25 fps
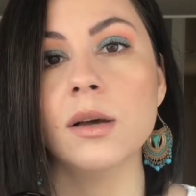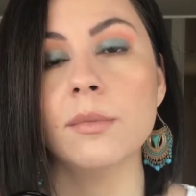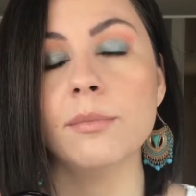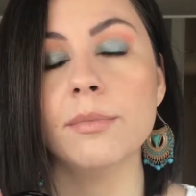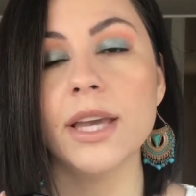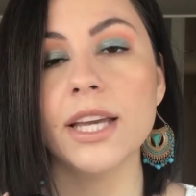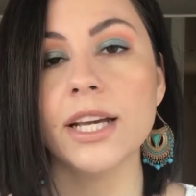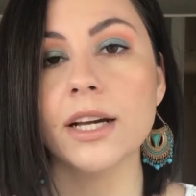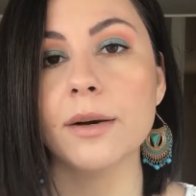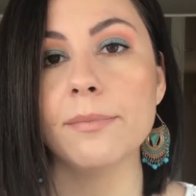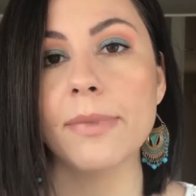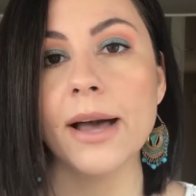
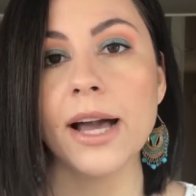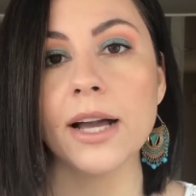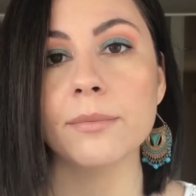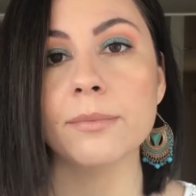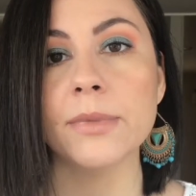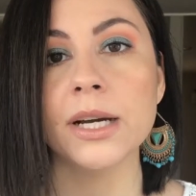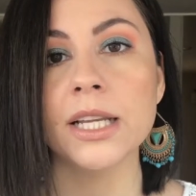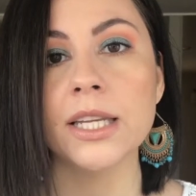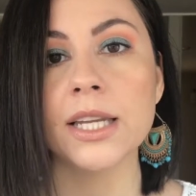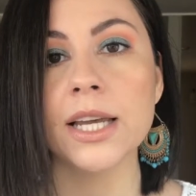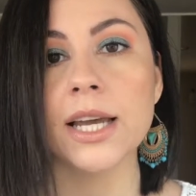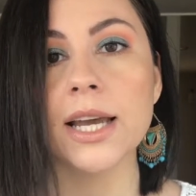Makeup Bag
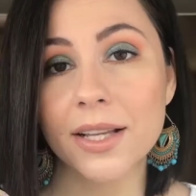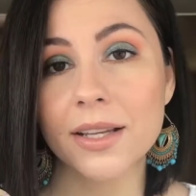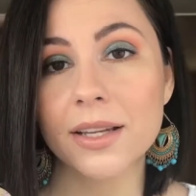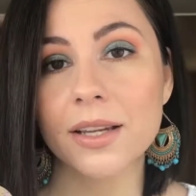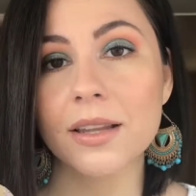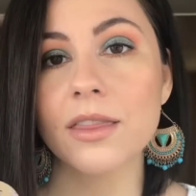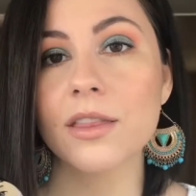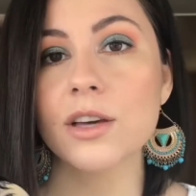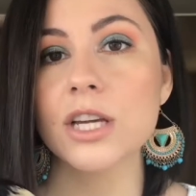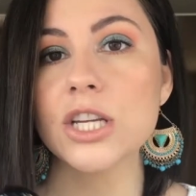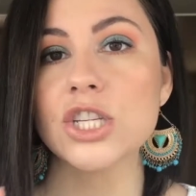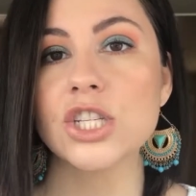Monday.
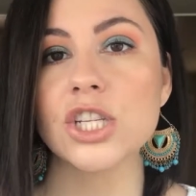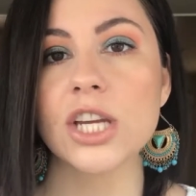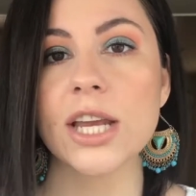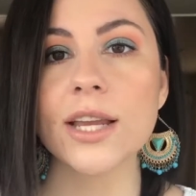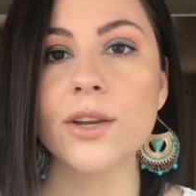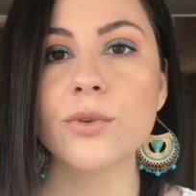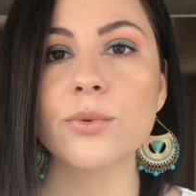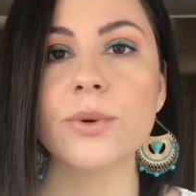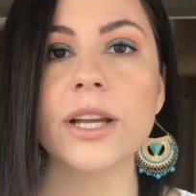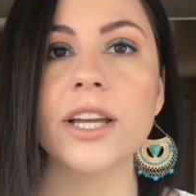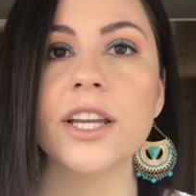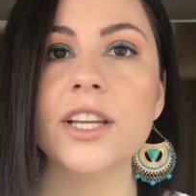The
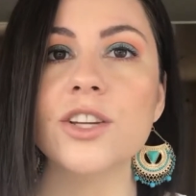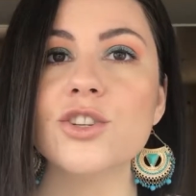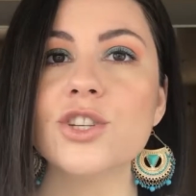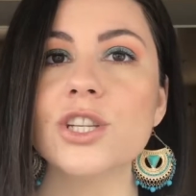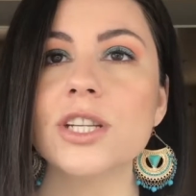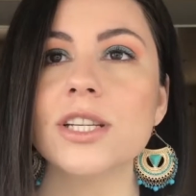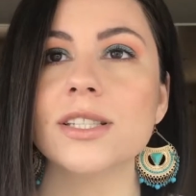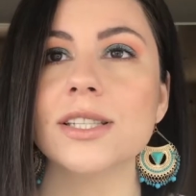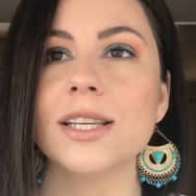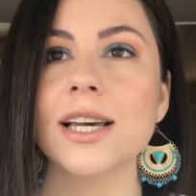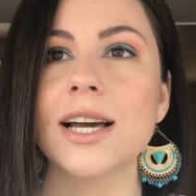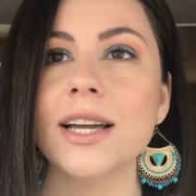shade range
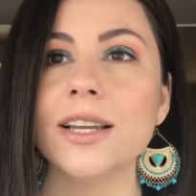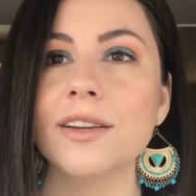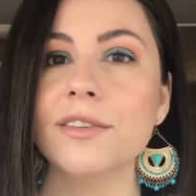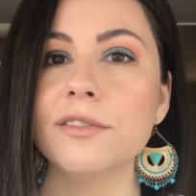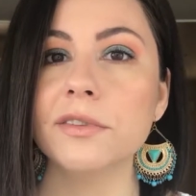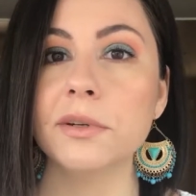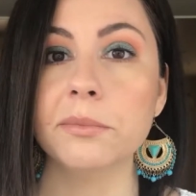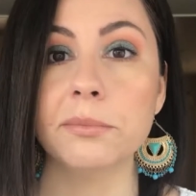is kind of